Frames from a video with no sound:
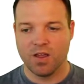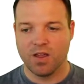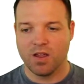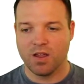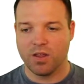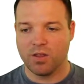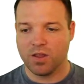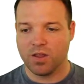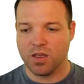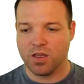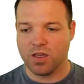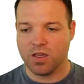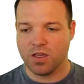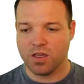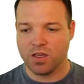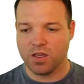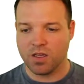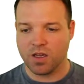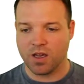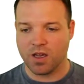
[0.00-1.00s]

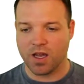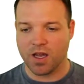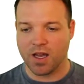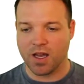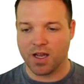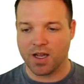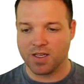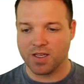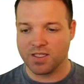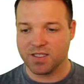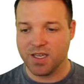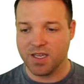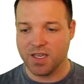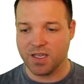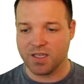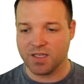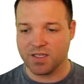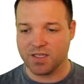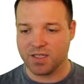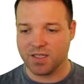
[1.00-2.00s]
The
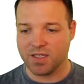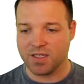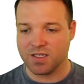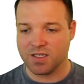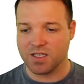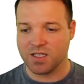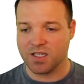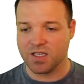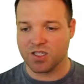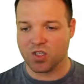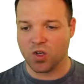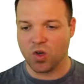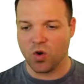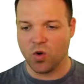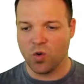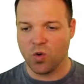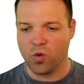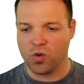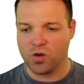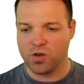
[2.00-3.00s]
secant is this
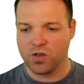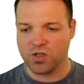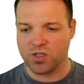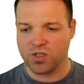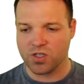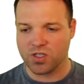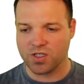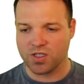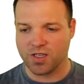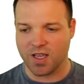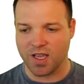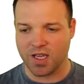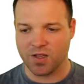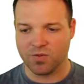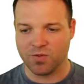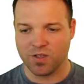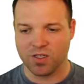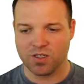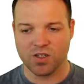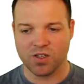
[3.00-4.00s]
orange
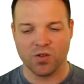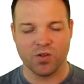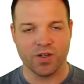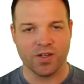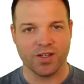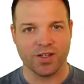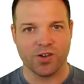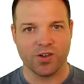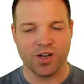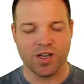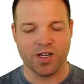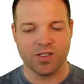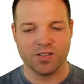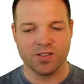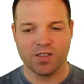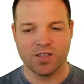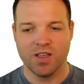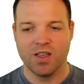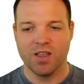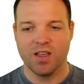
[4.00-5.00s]
segment going
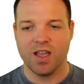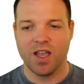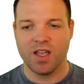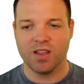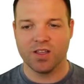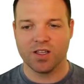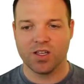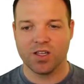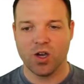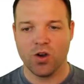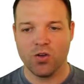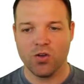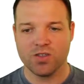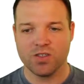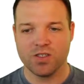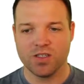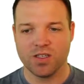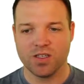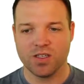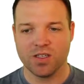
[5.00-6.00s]
across, and the
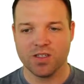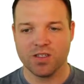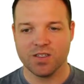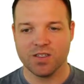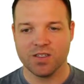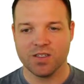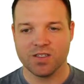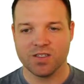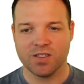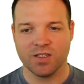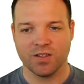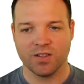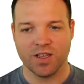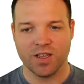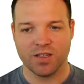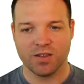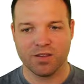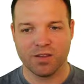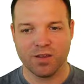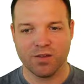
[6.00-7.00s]
cosecant is the
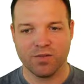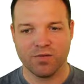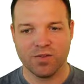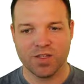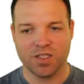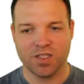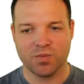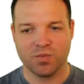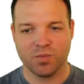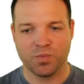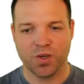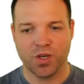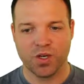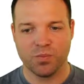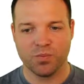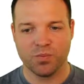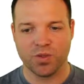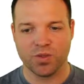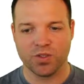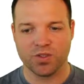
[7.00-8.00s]
length of this
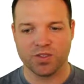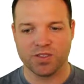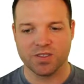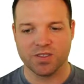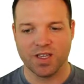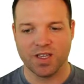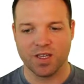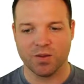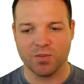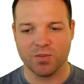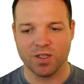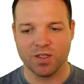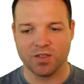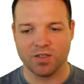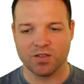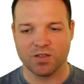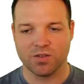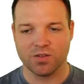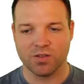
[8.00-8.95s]
purple segment